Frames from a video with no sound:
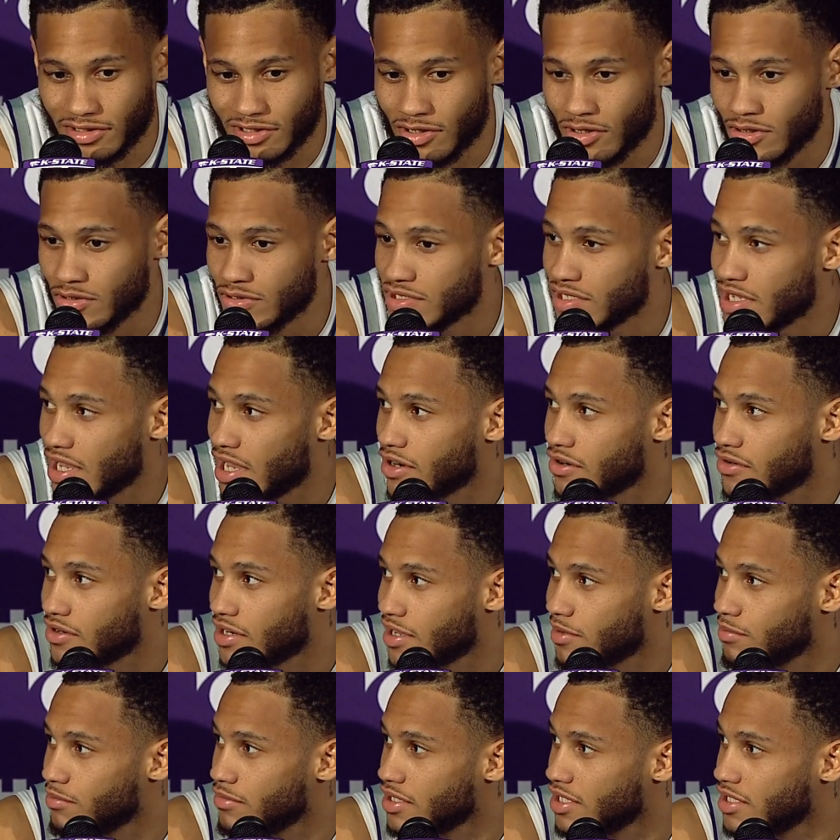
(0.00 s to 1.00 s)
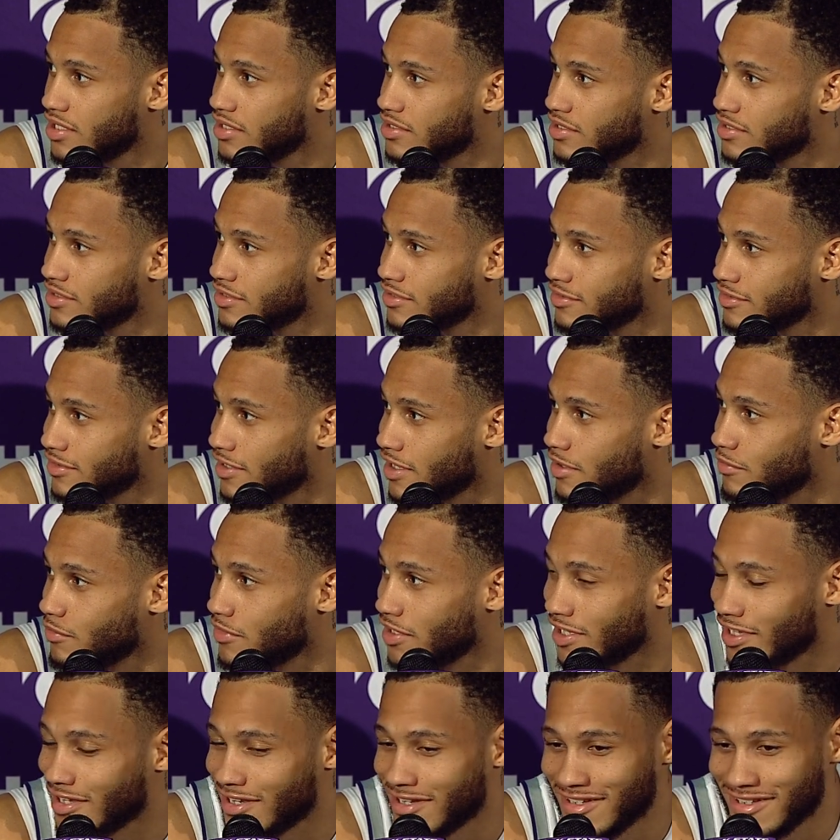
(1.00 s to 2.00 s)
Coach got on our butts. I
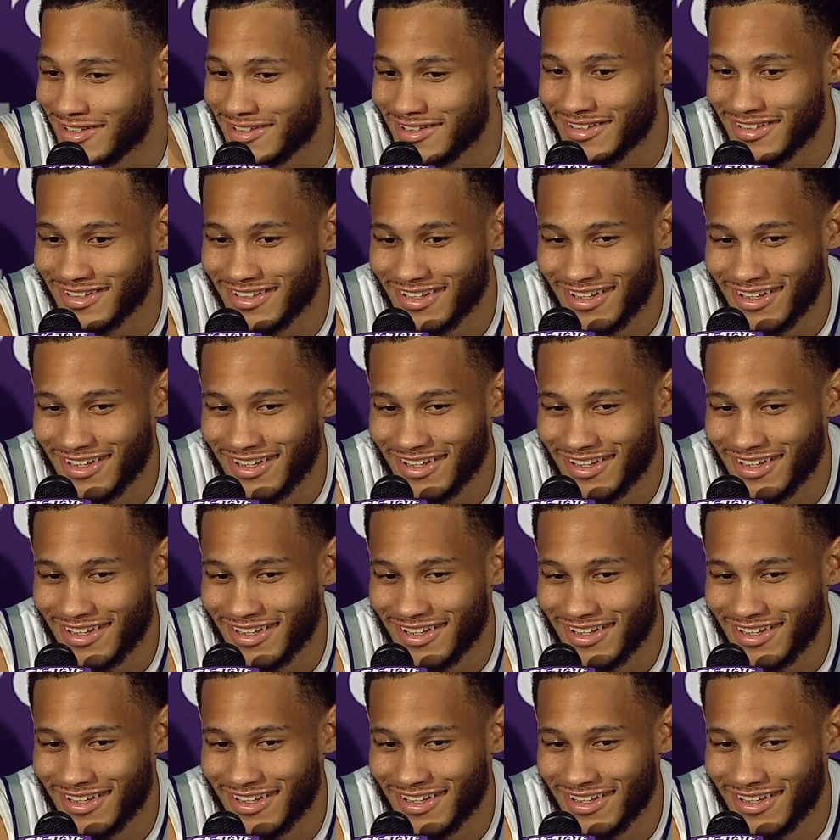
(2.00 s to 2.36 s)
mean,